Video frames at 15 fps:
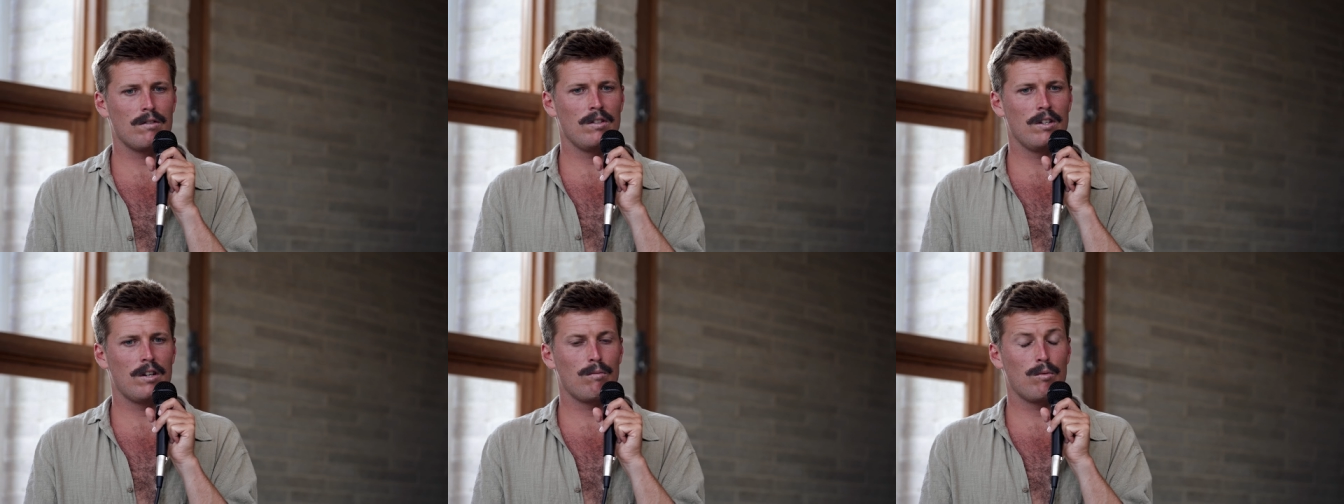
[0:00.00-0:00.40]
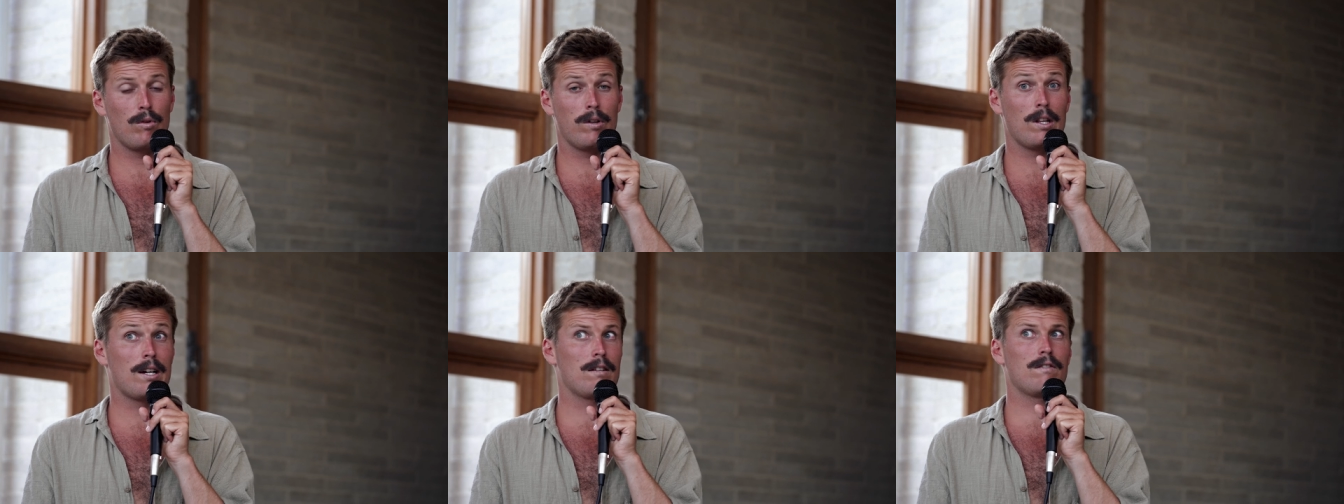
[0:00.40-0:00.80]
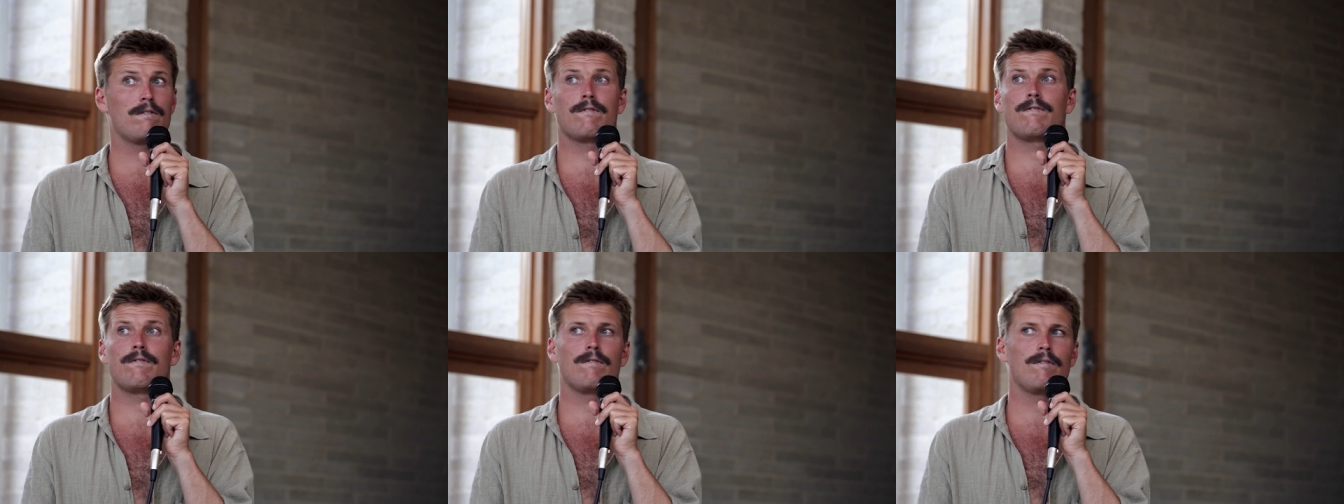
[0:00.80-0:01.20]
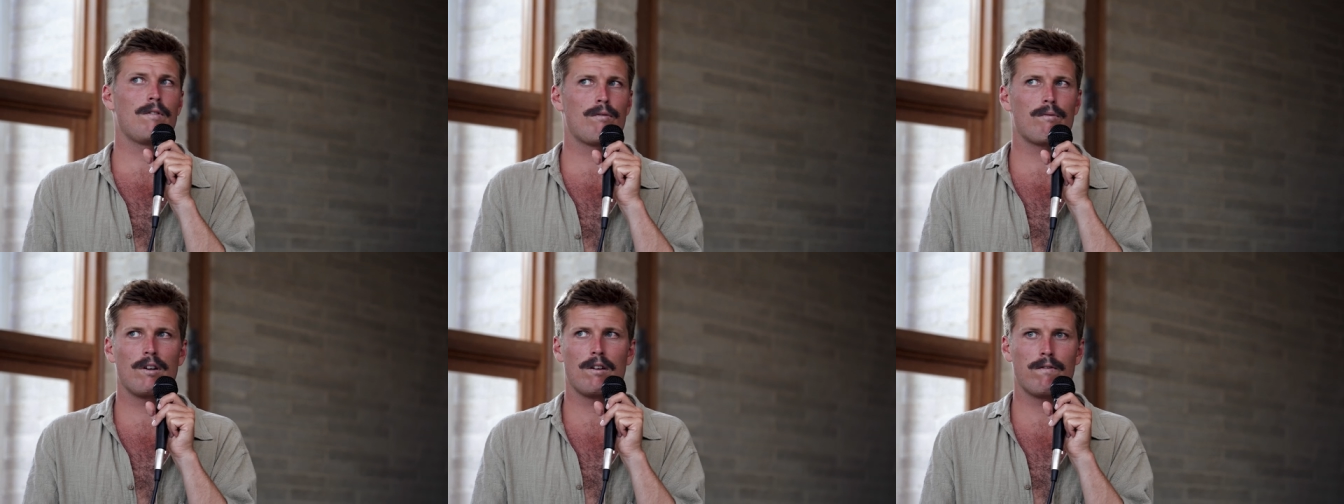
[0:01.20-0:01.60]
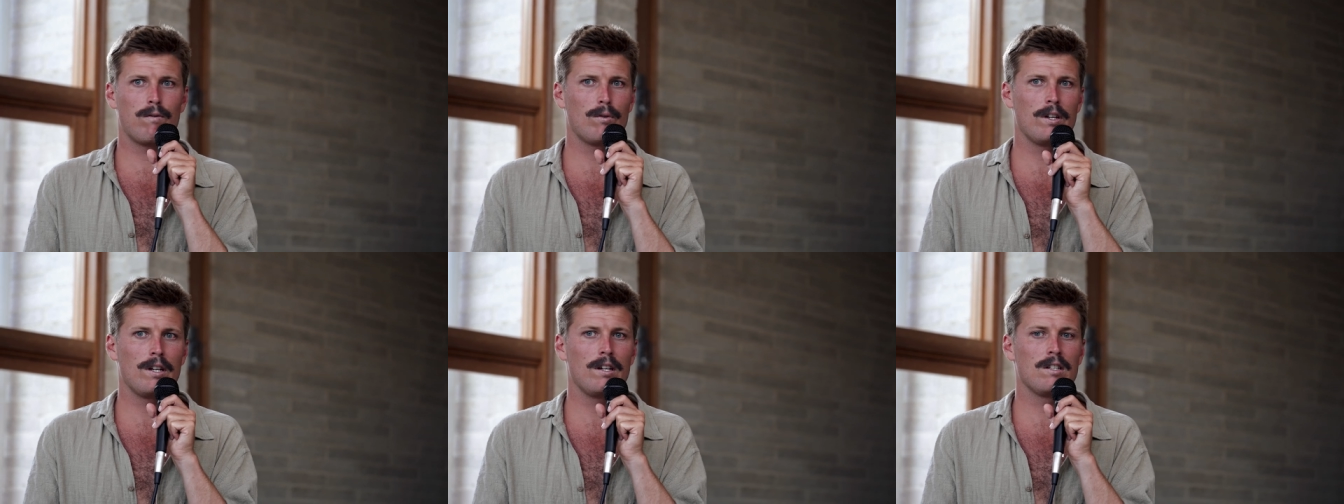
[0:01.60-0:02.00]
you know, well, the last three or
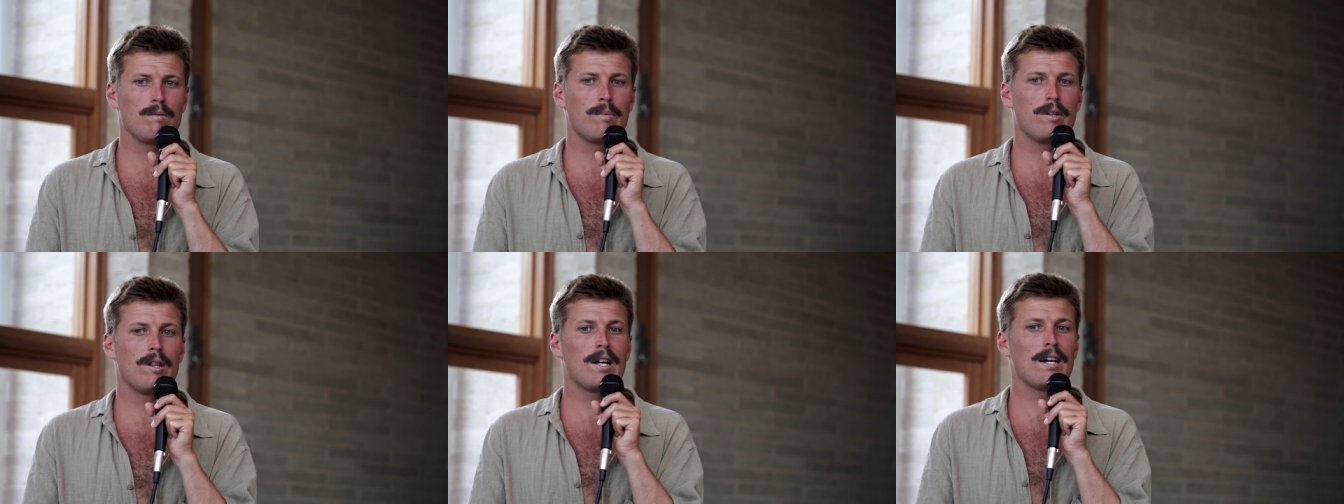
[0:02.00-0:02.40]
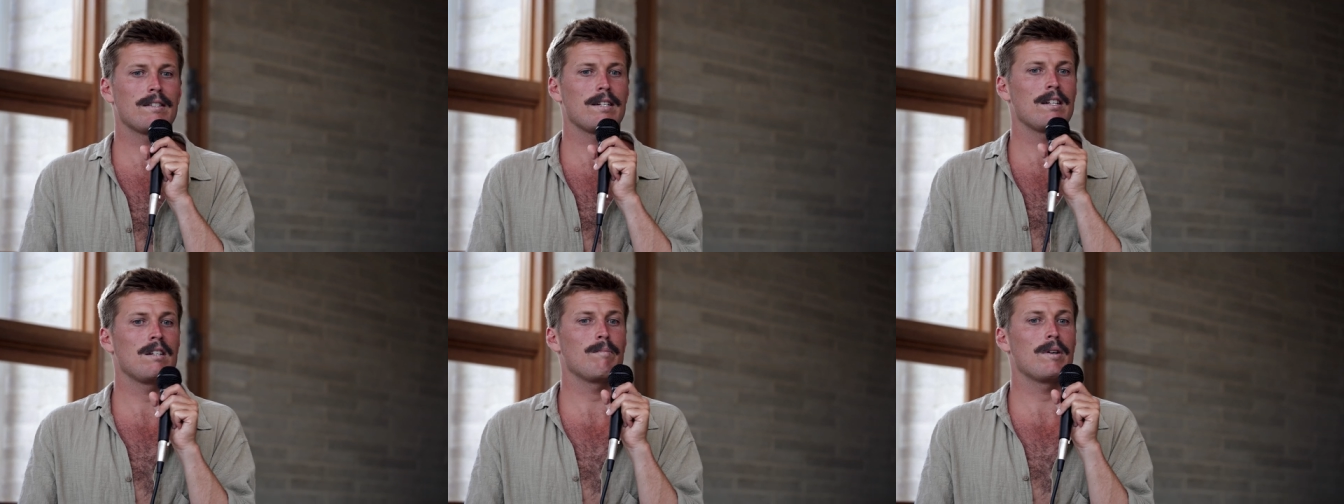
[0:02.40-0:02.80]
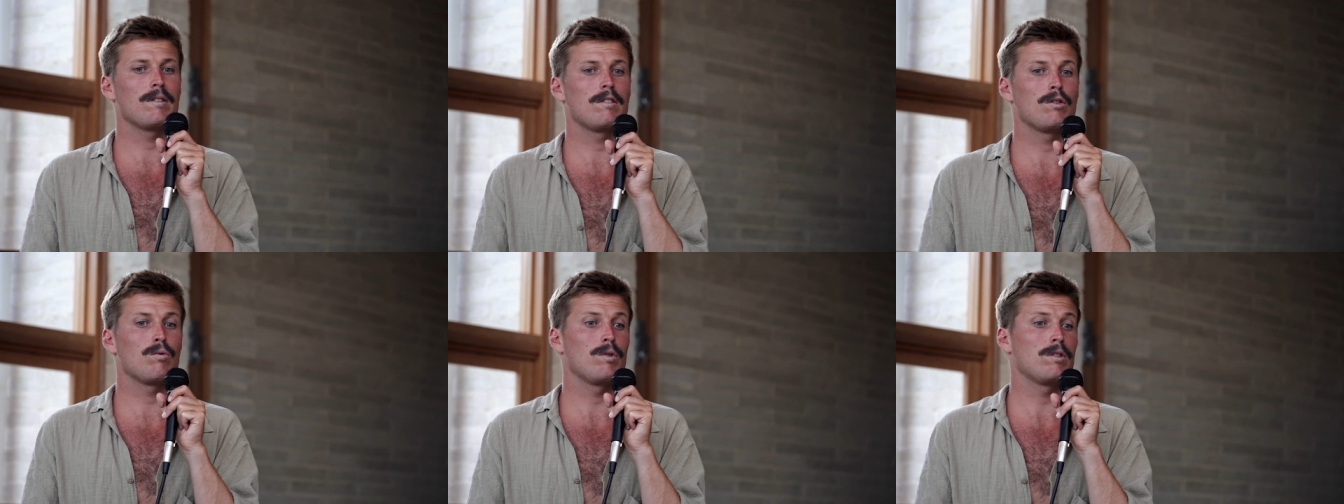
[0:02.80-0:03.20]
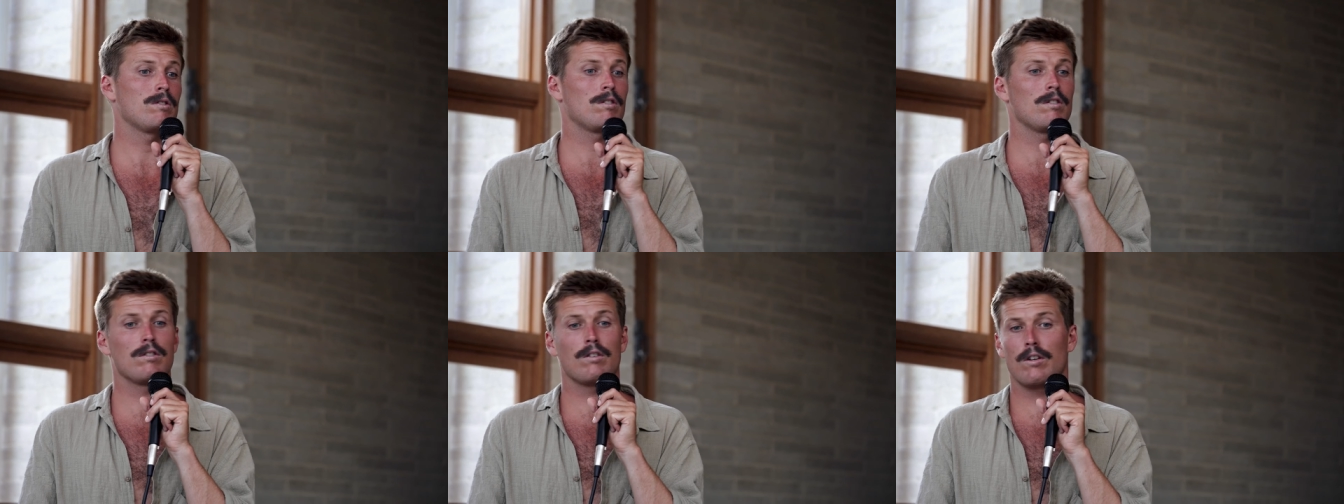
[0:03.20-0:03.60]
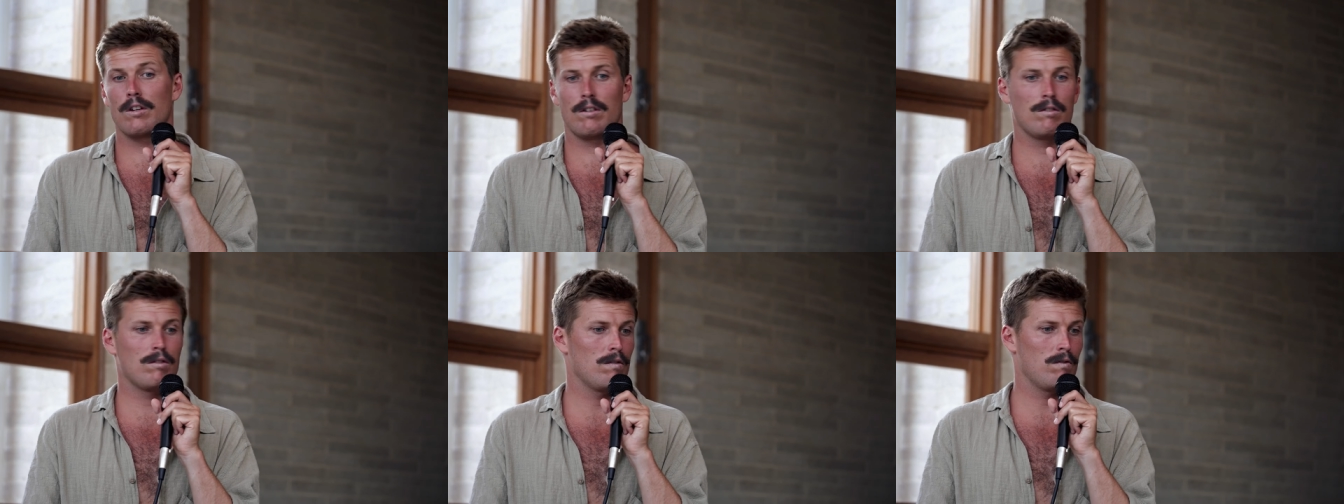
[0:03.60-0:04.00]
four years, but the last 18 months, the twists and
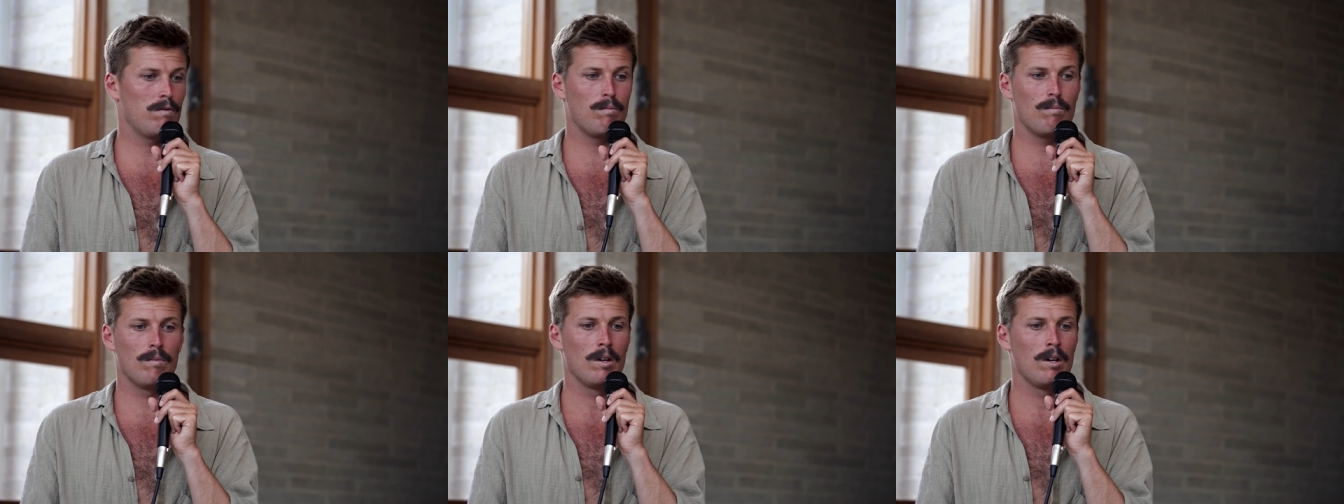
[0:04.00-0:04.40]
turns of